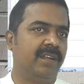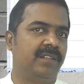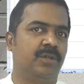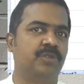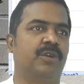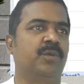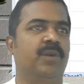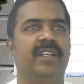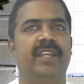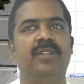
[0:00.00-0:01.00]
Those who are
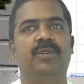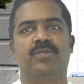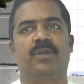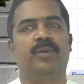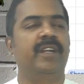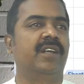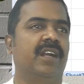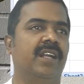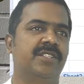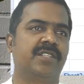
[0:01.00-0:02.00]
working, those who are going to
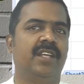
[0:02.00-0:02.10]
college